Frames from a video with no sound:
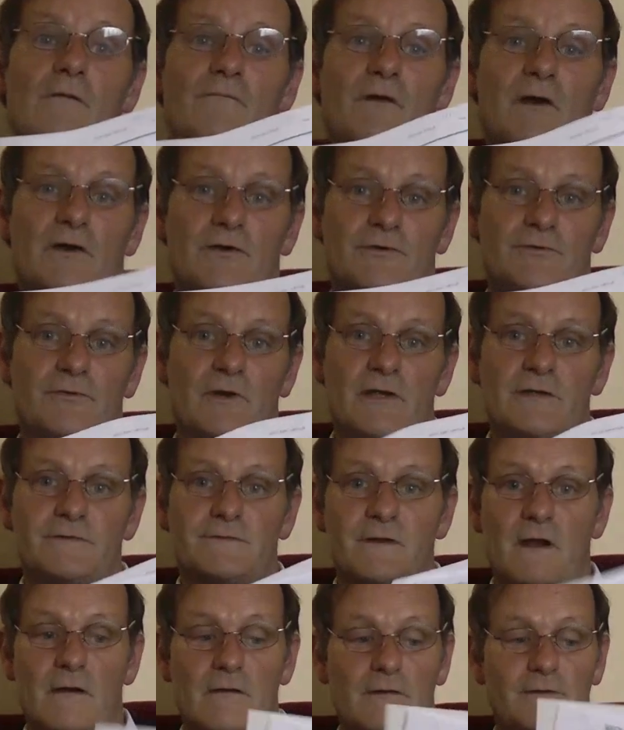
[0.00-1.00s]
of Horse
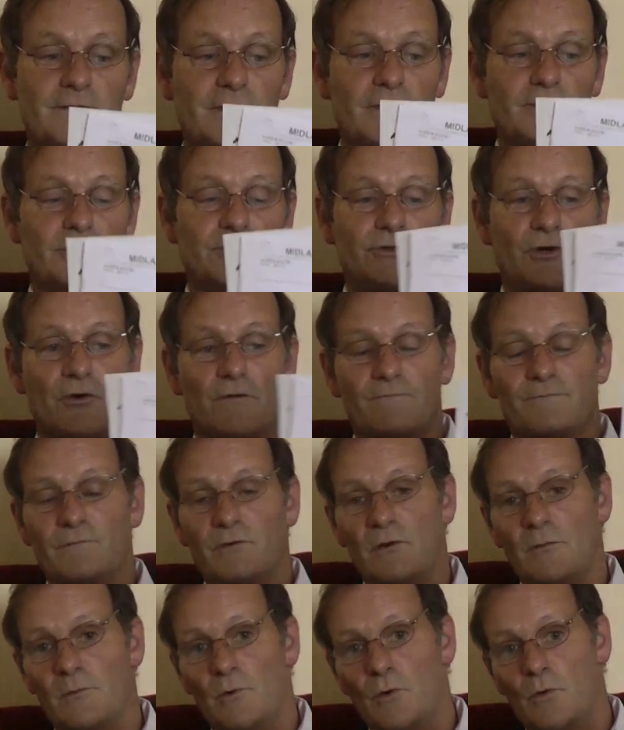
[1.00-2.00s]
Racing Ireland and the
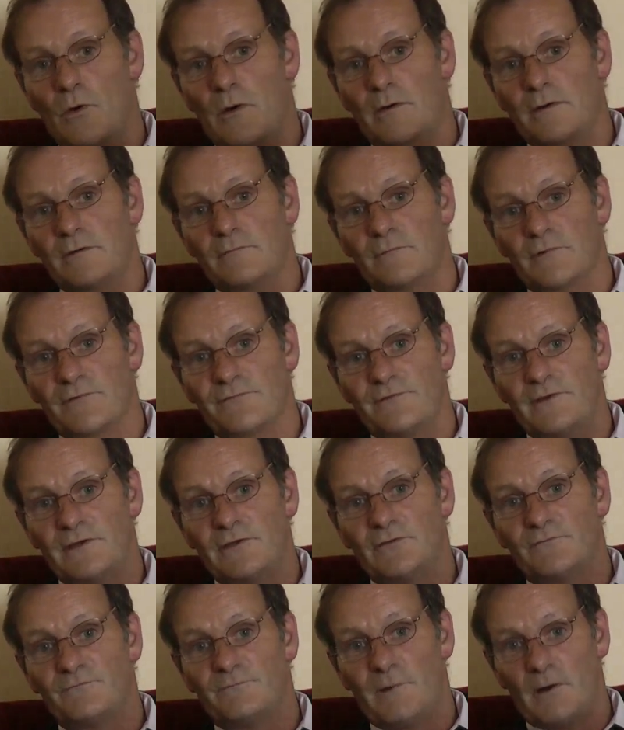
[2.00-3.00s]
Turf Club, who are in
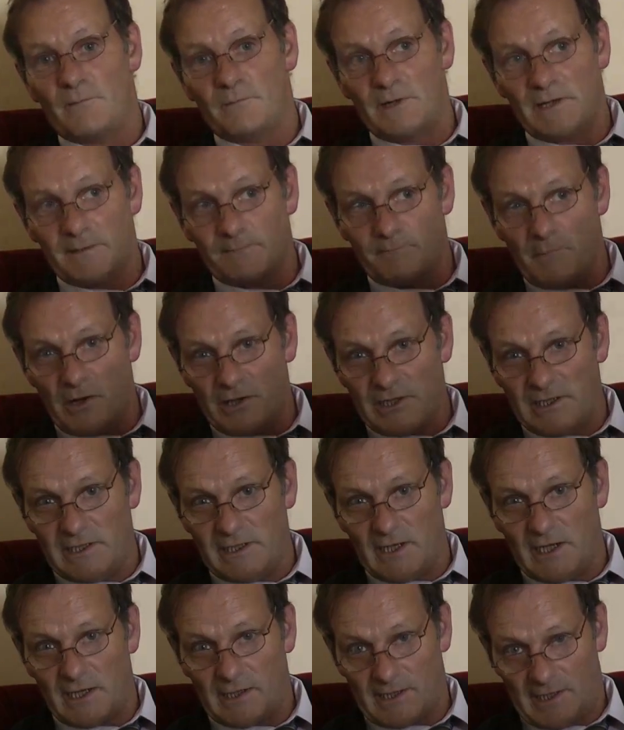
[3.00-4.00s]
receipt of public
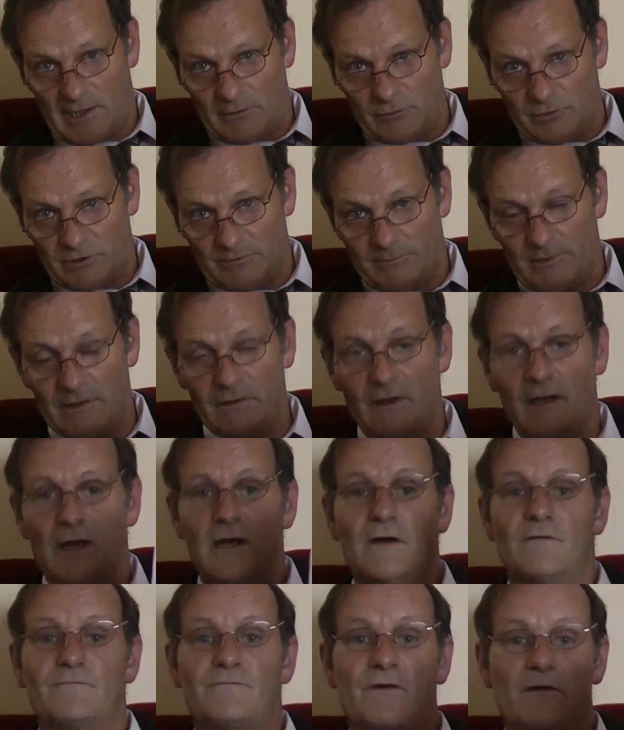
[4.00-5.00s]
money, accountable
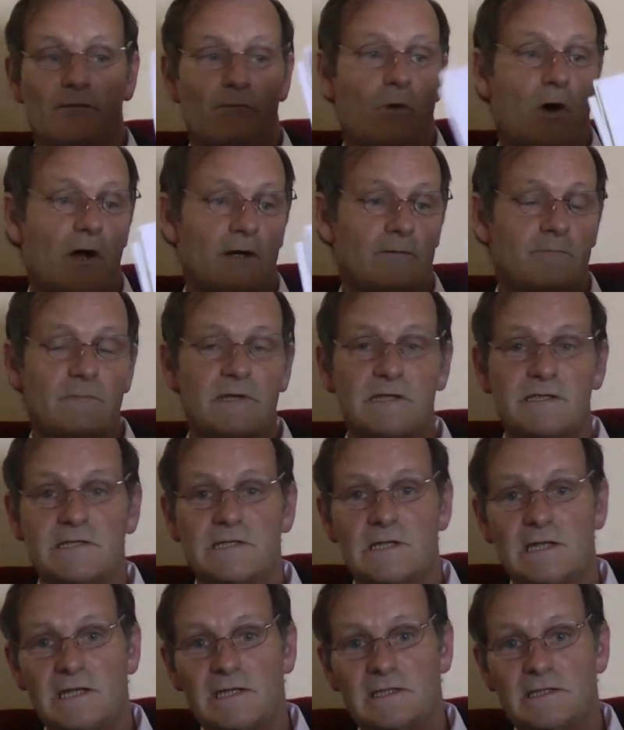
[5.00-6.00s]
for 1,
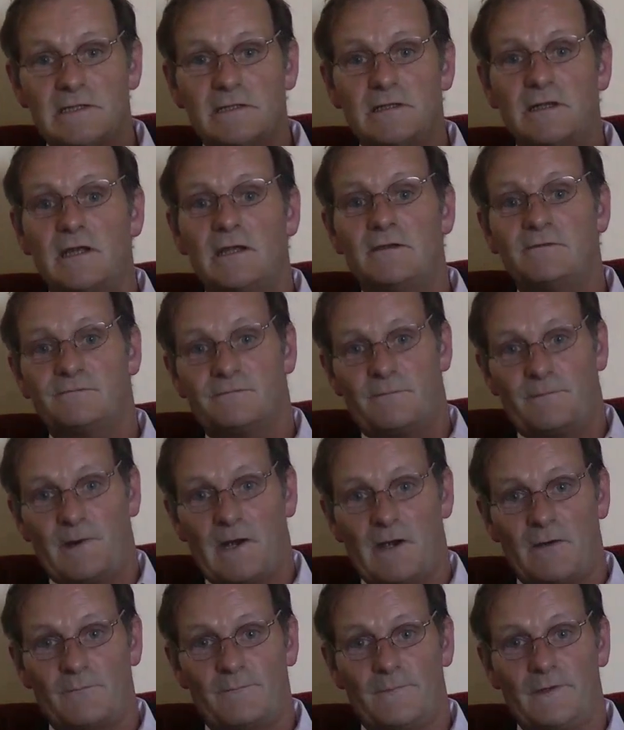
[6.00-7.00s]
misleading his
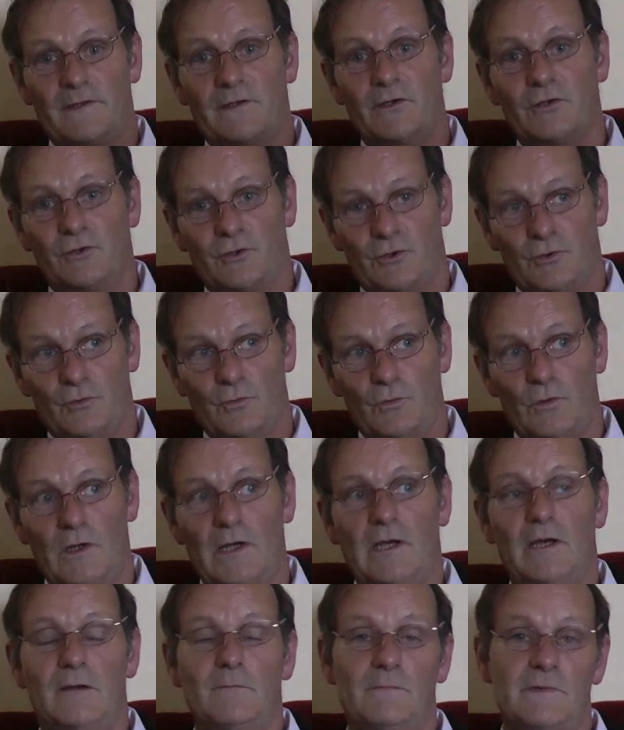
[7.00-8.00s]
department, and
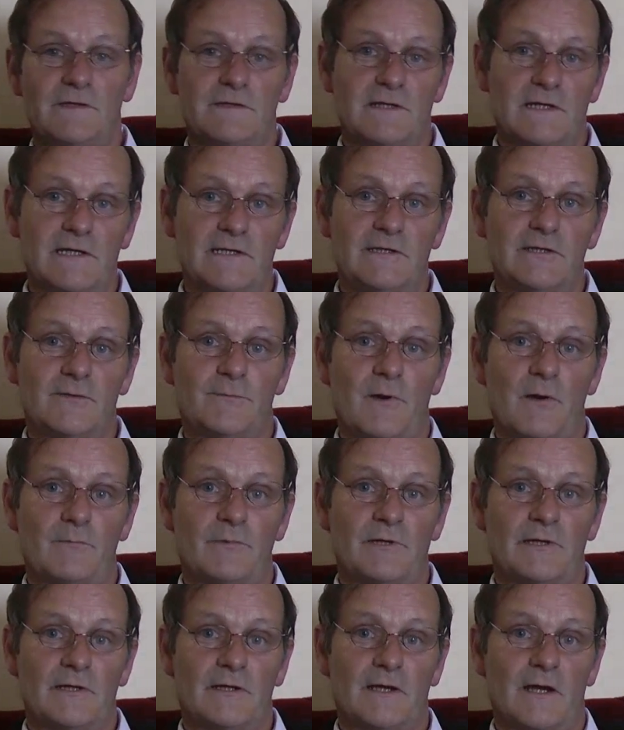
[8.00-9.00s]
2, misleading the
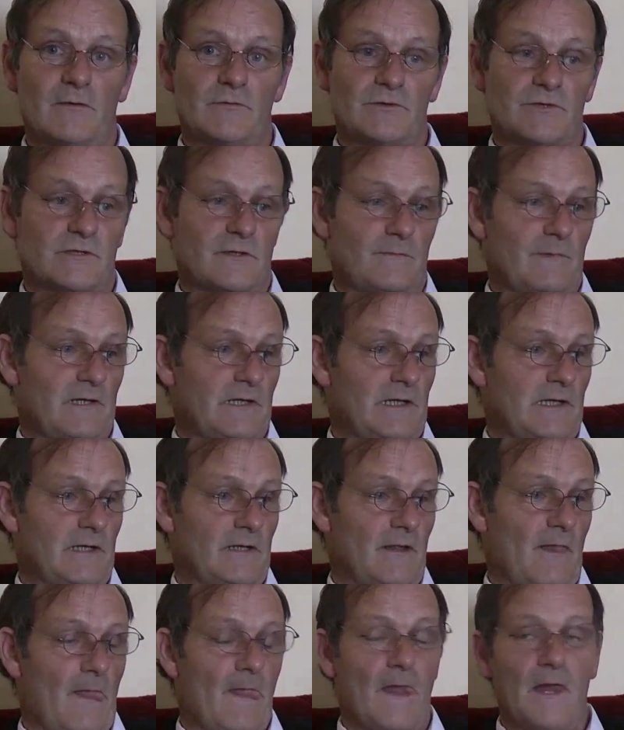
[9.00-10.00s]
Public Accounts
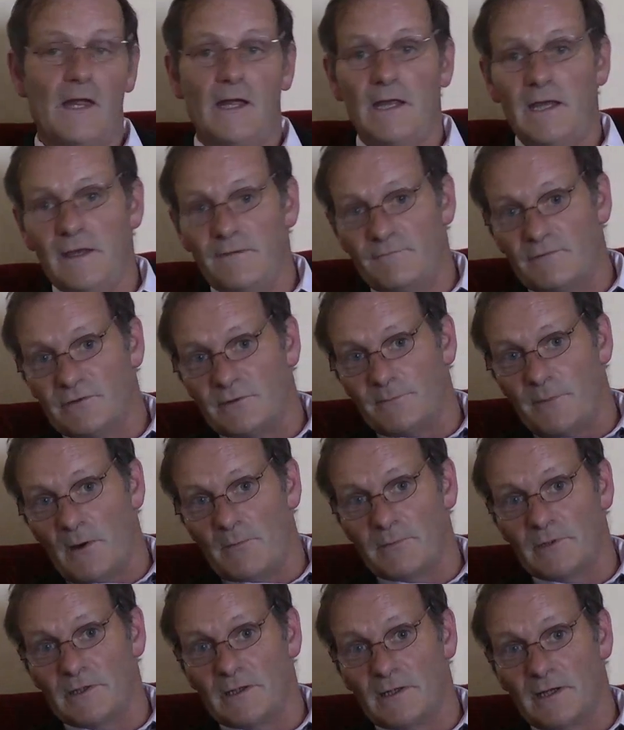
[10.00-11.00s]
Committee. Even the
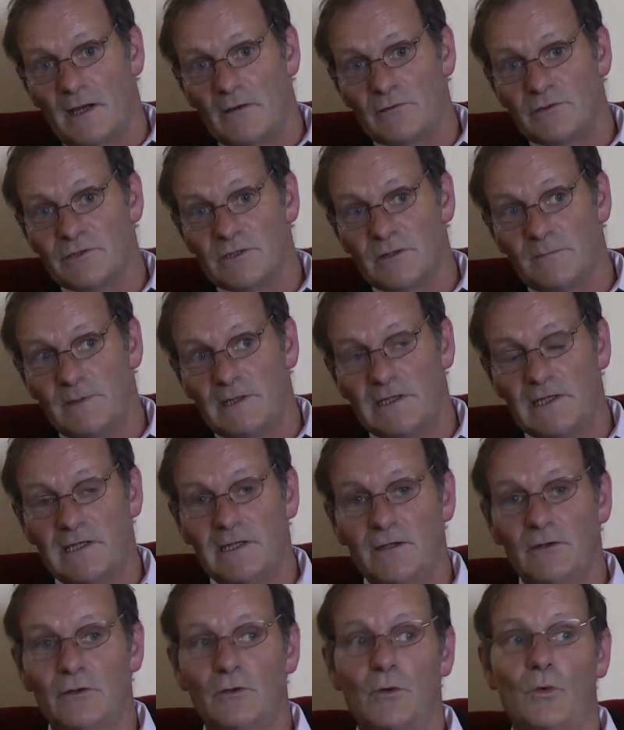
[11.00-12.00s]
Public Accounts
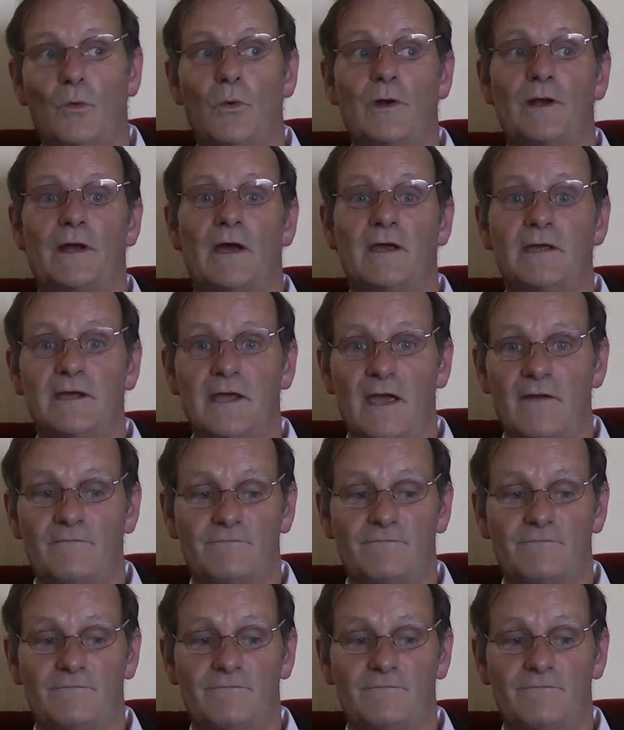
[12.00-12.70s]
Committee, when I